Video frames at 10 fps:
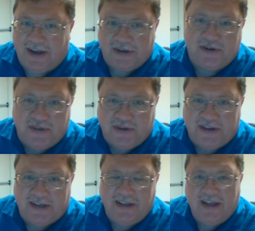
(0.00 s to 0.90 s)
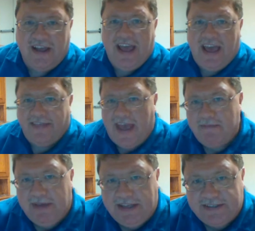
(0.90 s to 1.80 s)
Under the Hood. And
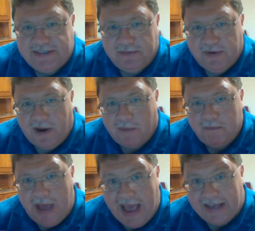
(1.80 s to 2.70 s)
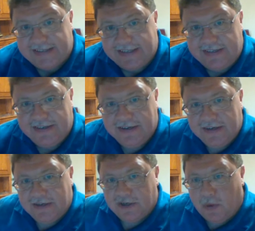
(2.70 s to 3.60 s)
that means that we are
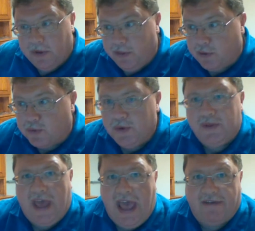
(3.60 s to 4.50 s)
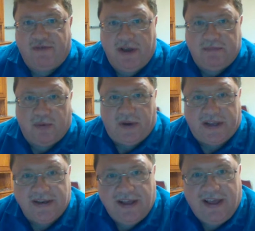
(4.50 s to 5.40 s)
going through the halfway
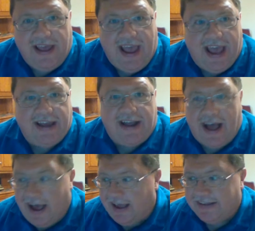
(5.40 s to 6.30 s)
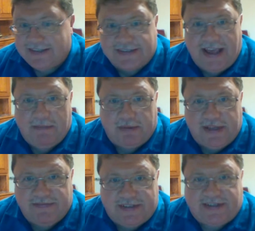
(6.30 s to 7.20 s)
point. And I just can't
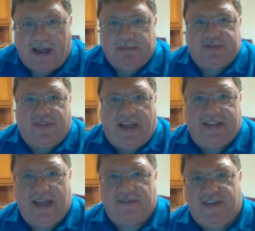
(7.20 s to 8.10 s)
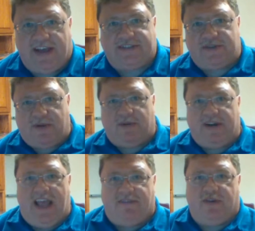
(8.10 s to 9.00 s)
believe that time is flying that fast, that we're
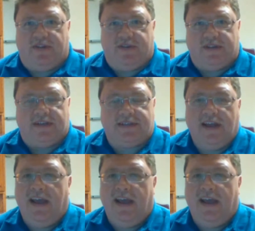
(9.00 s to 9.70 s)
already halfway through this.